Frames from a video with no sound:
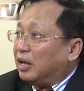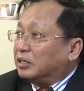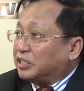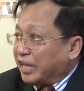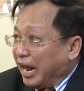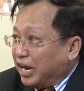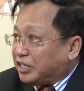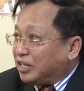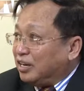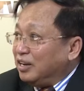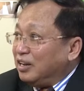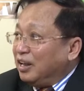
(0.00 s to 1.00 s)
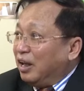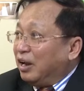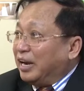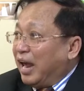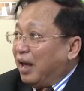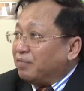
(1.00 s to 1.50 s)
stage.
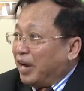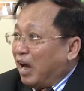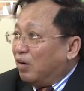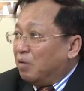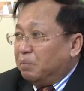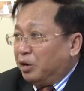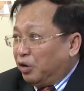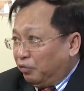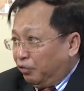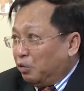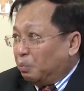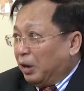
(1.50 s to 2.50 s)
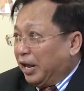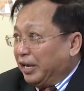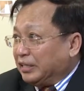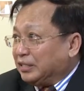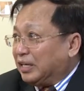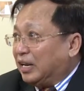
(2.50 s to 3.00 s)
They have now a beautiful
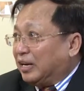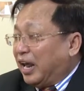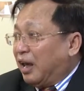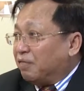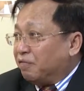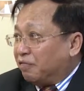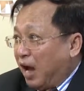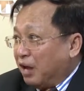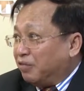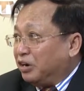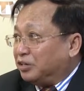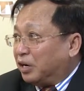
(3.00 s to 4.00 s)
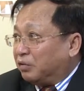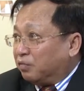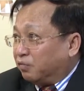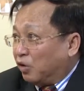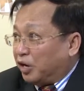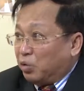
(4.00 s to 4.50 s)
place. They have
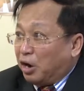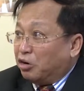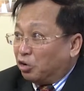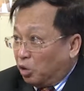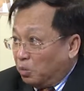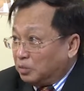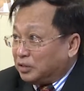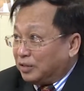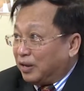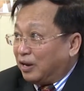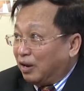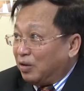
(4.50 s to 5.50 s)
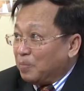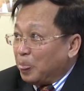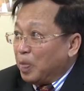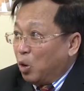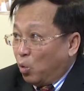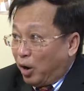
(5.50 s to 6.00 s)
541 rooms,
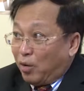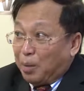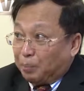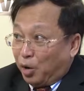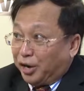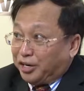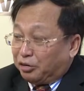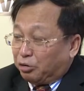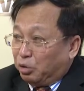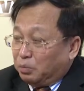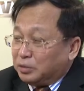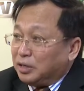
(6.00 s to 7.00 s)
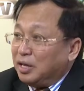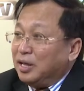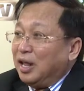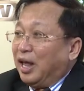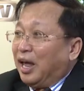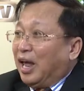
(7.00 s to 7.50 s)
well-appointed rooms,
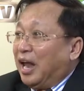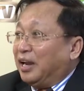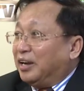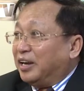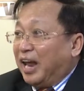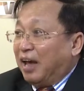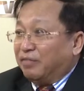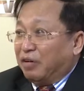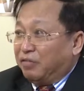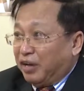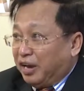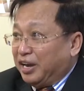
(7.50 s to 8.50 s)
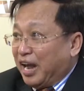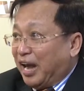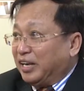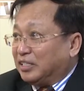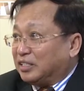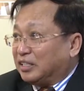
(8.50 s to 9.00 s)
and they have a very
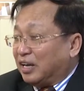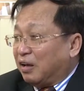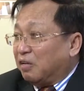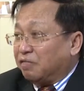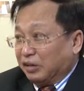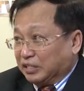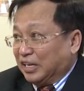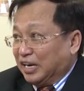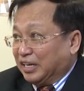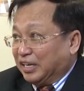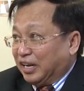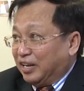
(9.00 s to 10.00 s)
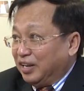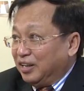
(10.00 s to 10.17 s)
nice facility.